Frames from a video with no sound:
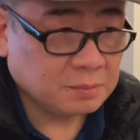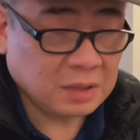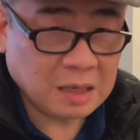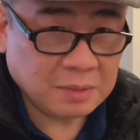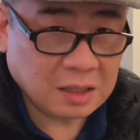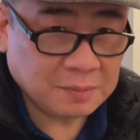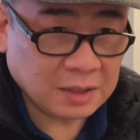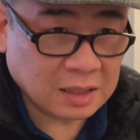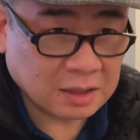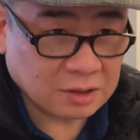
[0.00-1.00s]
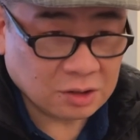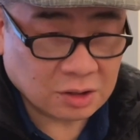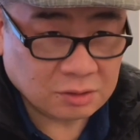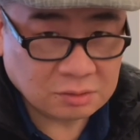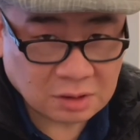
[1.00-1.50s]
Blah, blah, blah.
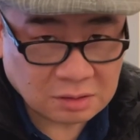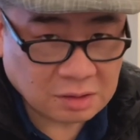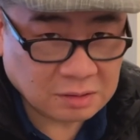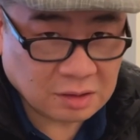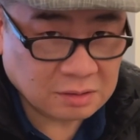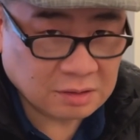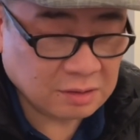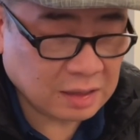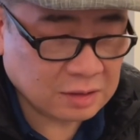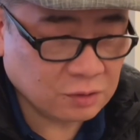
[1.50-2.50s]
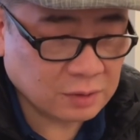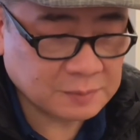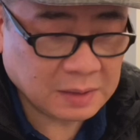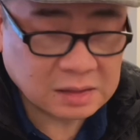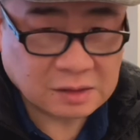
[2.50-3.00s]
They're not too
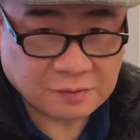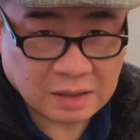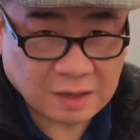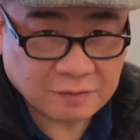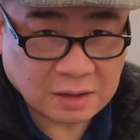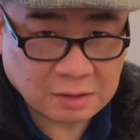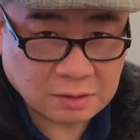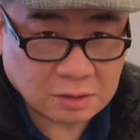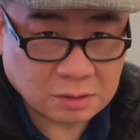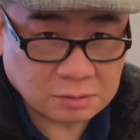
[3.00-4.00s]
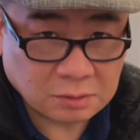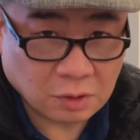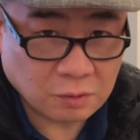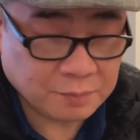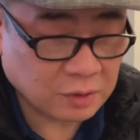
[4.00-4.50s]
expensive. They have like,
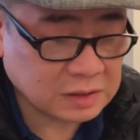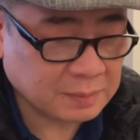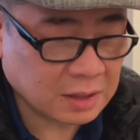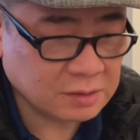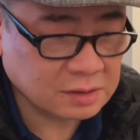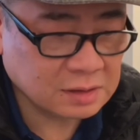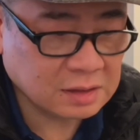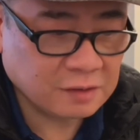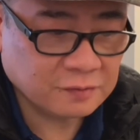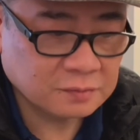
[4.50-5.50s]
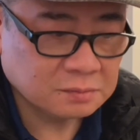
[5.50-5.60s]
lower price models and stuff.